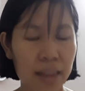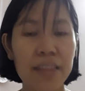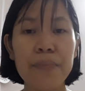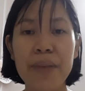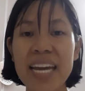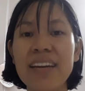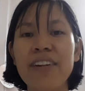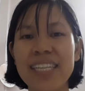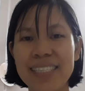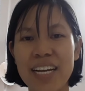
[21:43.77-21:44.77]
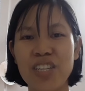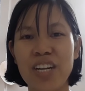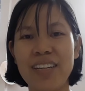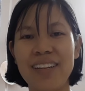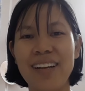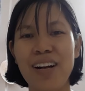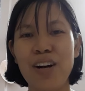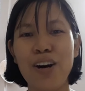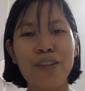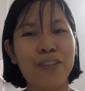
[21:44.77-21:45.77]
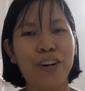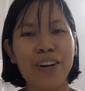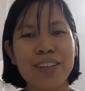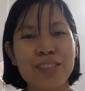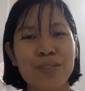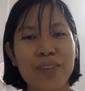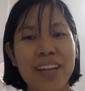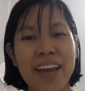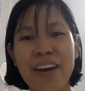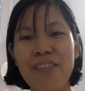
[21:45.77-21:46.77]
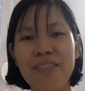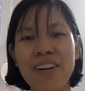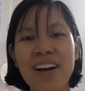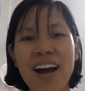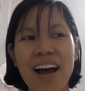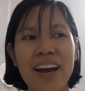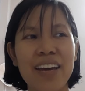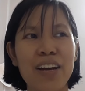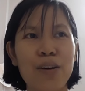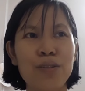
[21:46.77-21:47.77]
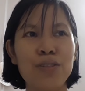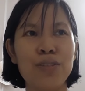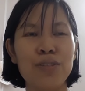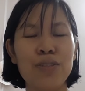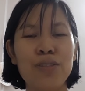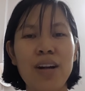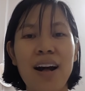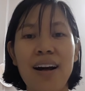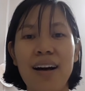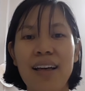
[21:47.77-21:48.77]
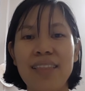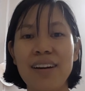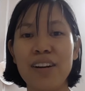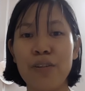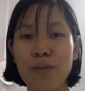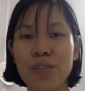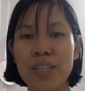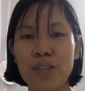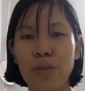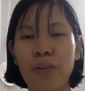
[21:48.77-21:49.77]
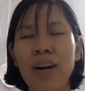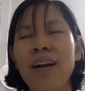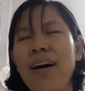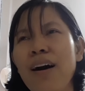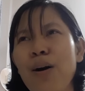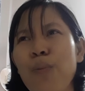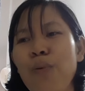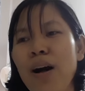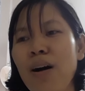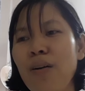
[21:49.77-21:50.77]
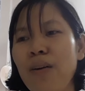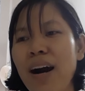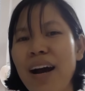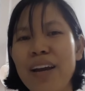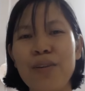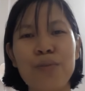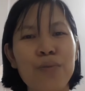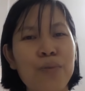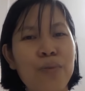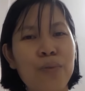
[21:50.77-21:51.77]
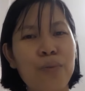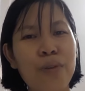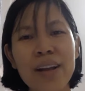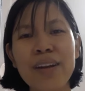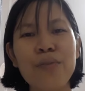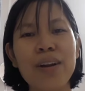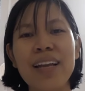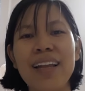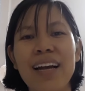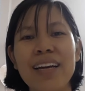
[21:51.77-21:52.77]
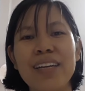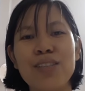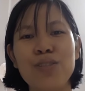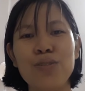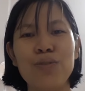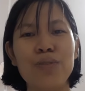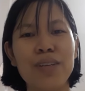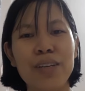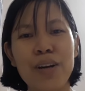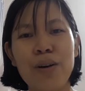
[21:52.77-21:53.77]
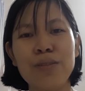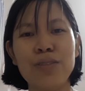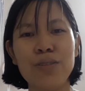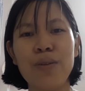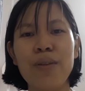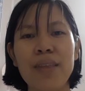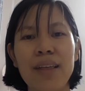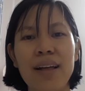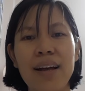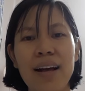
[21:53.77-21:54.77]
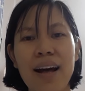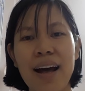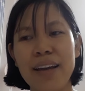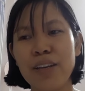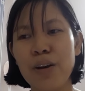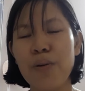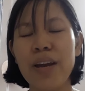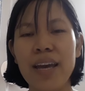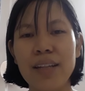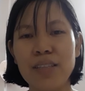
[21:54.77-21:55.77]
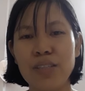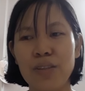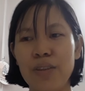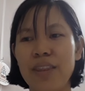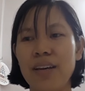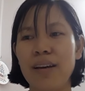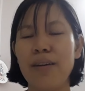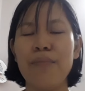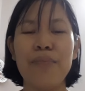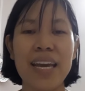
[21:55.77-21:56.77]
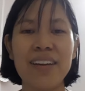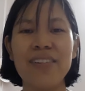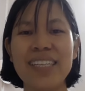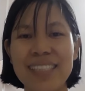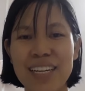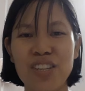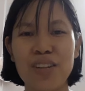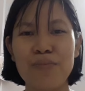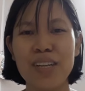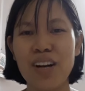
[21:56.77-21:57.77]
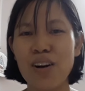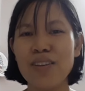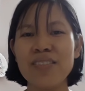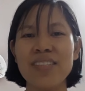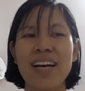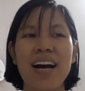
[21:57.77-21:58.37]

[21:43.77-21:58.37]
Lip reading: the bakery section. Of course, whenever I go to the grocery store, wow, I really like it to go to. I go into the bakery section because